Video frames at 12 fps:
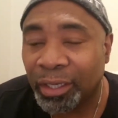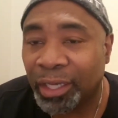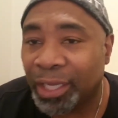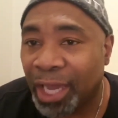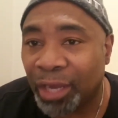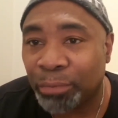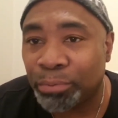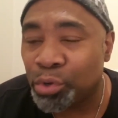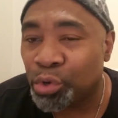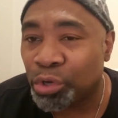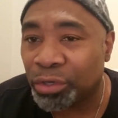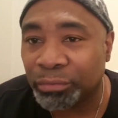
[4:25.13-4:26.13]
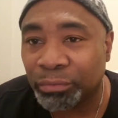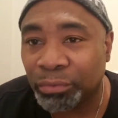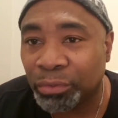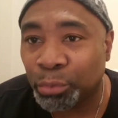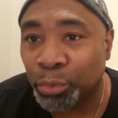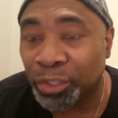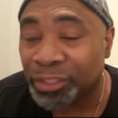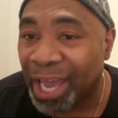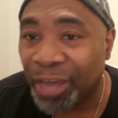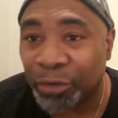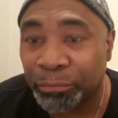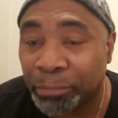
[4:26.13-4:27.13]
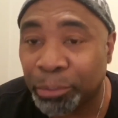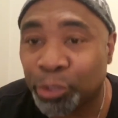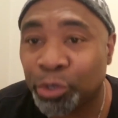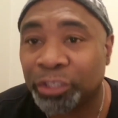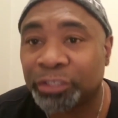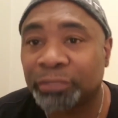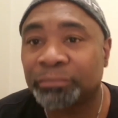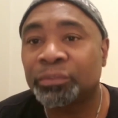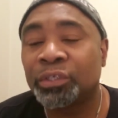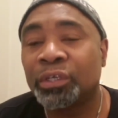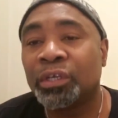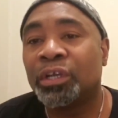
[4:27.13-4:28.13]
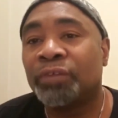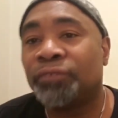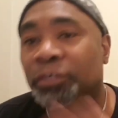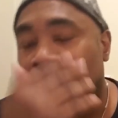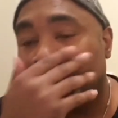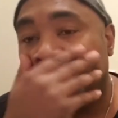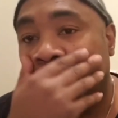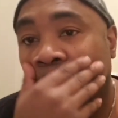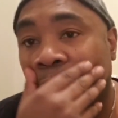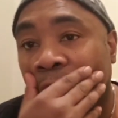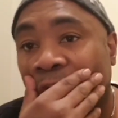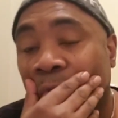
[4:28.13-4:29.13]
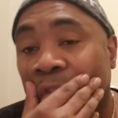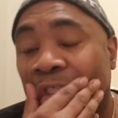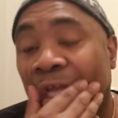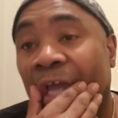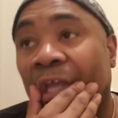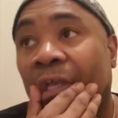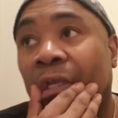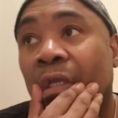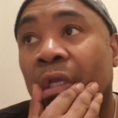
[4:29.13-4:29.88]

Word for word: and how to pull what's out of me because for so long it was like